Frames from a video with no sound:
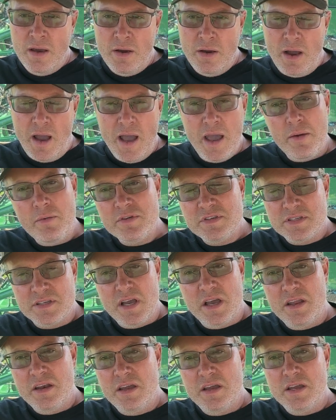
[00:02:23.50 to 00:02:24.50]
I was
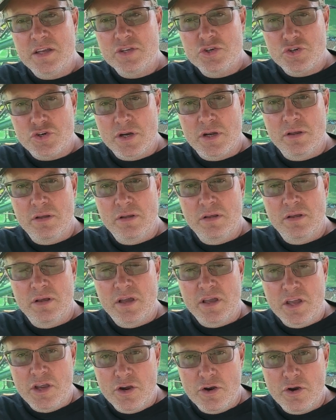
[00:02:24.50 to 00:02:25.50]
on a drill
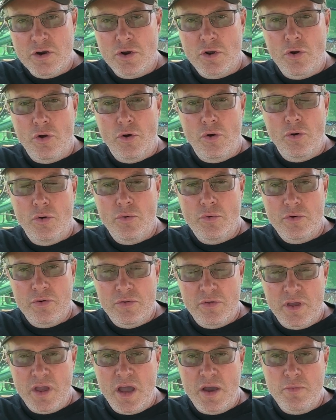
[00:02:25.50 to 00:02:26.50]
a year ago
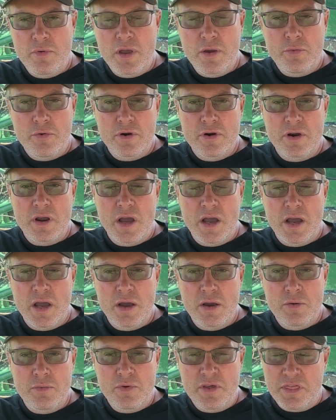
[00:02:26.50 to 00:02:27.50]
where
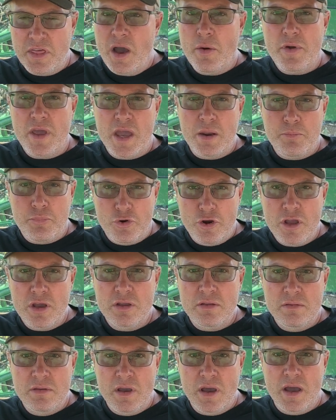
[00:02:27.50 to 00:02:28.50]
we thought we had pretty
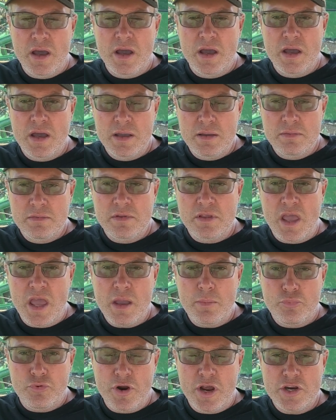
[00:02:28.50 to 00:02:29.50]
good
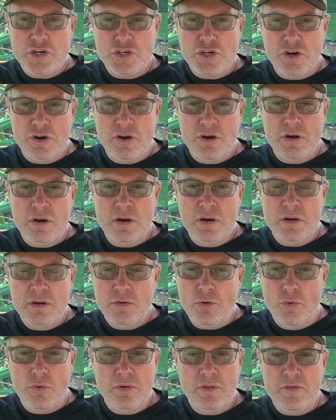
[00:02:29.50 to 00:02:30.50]
tank pressure
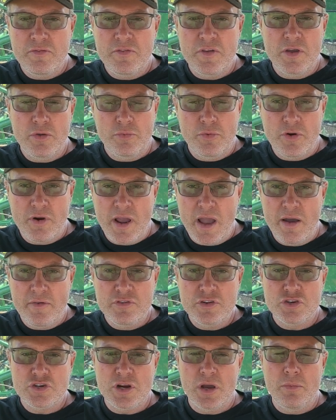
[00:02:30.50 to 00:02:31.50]
going to the field. We were
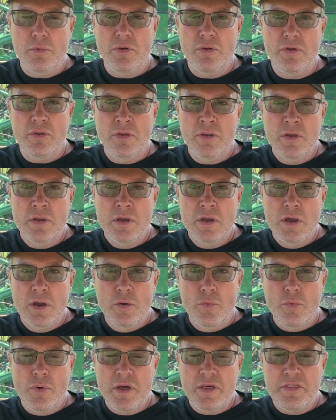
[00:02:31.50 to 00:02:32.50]
having trouble
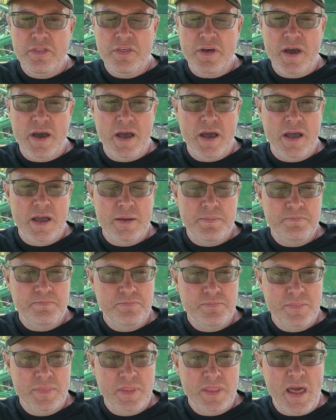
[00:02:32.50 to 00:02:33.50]
with
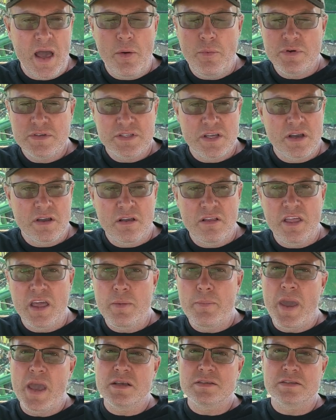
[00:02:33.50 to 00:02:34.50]
that was a
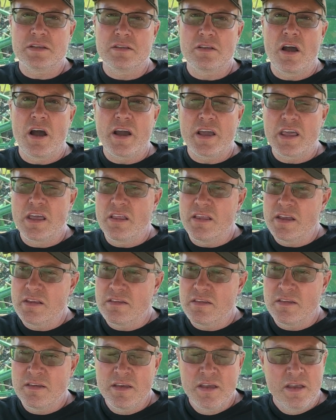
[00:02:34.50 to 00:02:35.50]
clay-based inoculant.